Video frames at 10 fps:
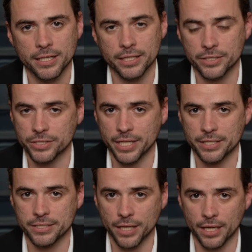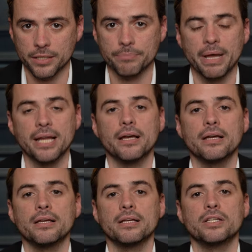than to stay silent,
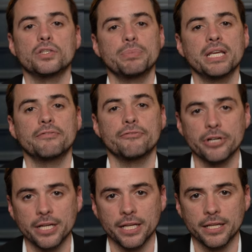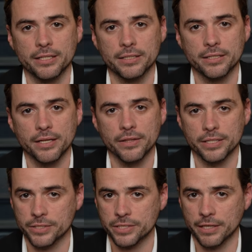better to speak freely
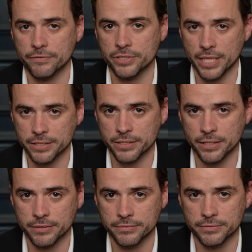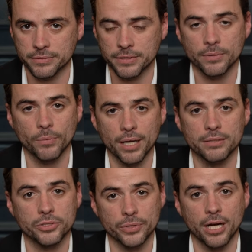than to self censor. Well,
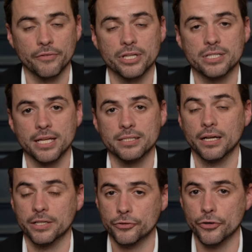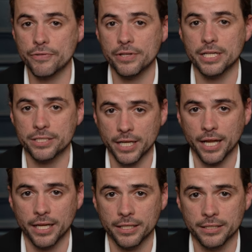two and a half years later, I can truthfully
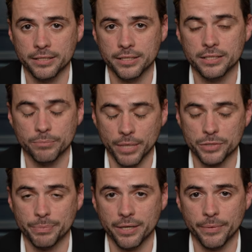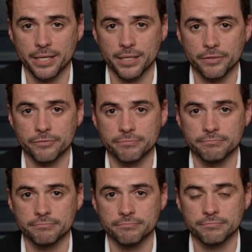say it's a much better way to live.
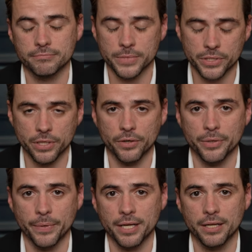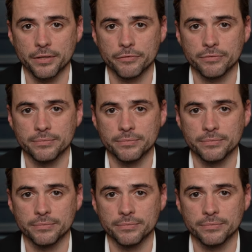It's the only way to live.